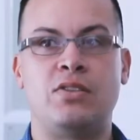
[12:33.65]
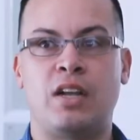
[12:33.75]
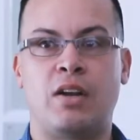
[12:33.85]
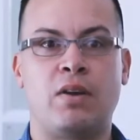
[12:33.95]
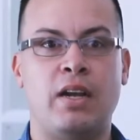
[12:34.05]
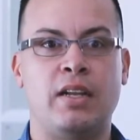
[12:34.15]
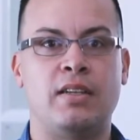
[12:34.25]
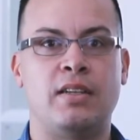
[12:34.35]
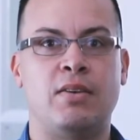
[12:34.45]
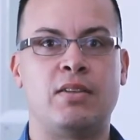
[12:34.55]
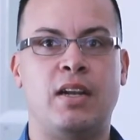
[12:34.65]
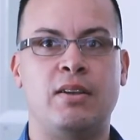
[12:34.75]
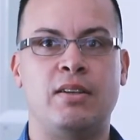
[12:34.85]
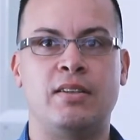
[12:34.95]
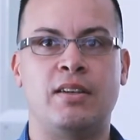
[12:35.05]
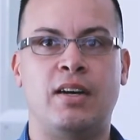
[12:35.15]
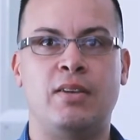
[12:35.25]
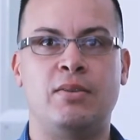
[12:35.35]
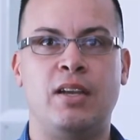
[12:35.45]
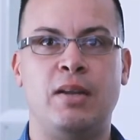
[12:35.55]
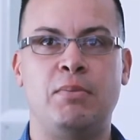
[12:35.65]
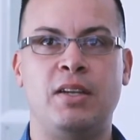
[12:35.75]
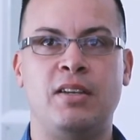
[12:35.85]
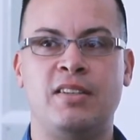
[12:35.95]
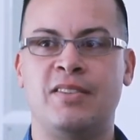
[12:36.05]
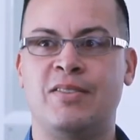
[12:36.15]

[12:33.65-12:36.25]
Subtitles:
Then she started crying. I was like, are you kidding me?